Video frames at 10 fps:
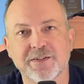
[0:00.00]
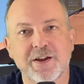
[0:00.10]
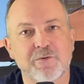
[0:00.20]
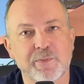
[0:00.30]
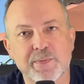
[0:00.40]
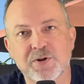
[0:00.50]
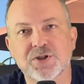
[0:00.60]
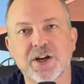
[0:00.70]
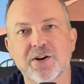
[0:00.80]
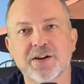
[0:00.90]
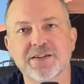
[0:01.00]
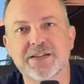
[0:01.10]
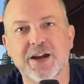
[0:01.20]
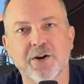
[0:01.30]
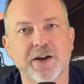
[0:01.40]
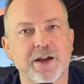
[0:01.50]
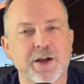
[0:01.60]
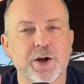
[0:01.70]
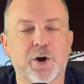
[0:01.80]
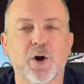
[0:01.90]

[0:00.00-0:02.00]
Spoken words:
Remember, sharing is caring.